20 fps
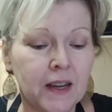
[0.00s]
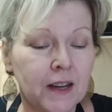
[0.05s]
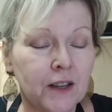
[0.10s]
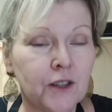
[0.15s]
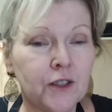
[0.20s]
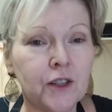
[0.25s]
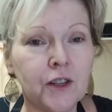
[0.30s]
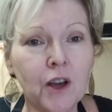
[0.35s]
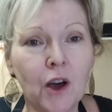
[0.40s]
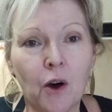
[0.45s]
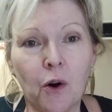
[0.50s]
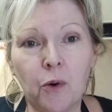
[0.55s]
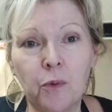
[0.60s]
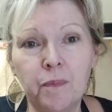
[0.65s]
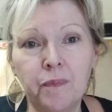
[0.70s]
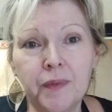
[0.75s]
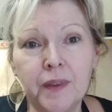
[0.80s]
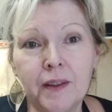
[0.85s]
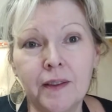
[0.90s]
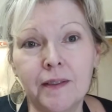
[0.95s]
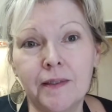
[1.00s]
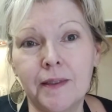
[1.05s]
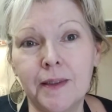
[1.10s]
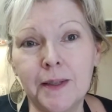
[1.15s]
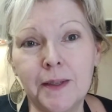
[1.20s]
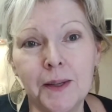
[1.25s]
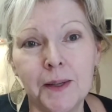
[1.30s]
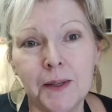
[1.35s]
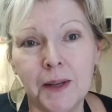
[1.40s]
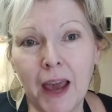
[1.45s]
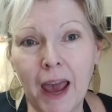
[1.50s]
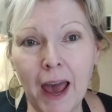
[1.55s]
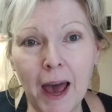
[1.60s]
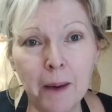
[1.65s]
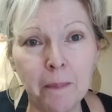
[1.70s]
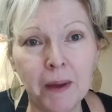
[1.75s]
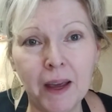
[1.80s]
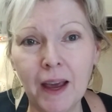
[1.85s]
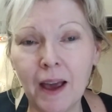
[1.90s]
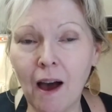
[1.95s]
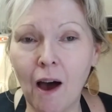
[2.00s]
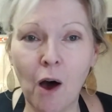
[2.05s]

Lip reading: So, this is Gabby.